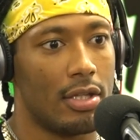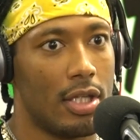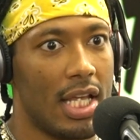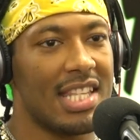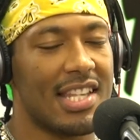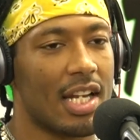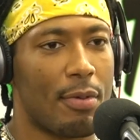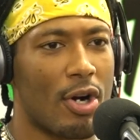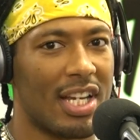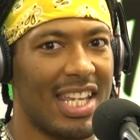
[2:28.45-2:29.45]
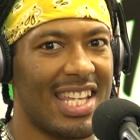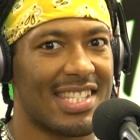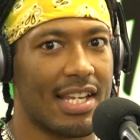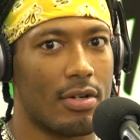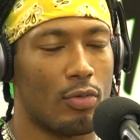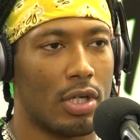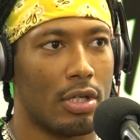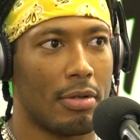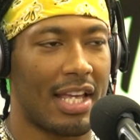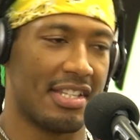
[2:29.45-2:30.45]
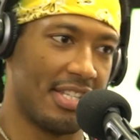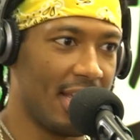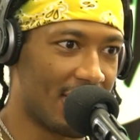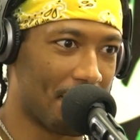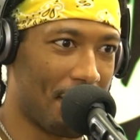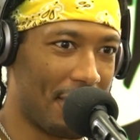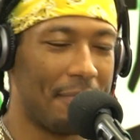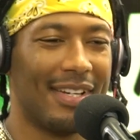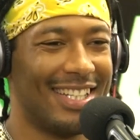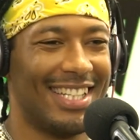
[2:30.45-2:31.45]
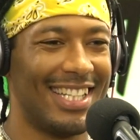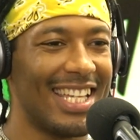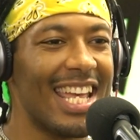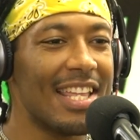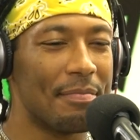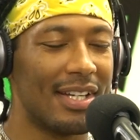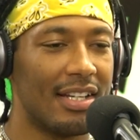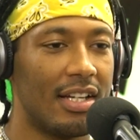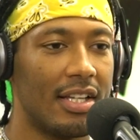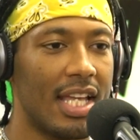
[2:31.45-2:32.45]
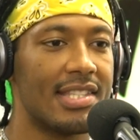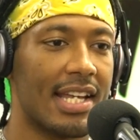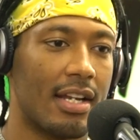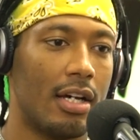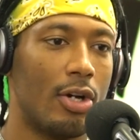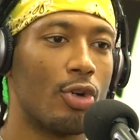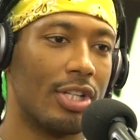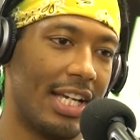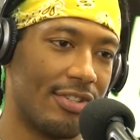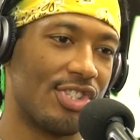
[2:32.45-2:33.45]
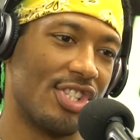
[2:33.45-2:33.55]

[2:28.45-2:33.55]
It's not a party. I could say it's a party, but it's at a hookah lounge.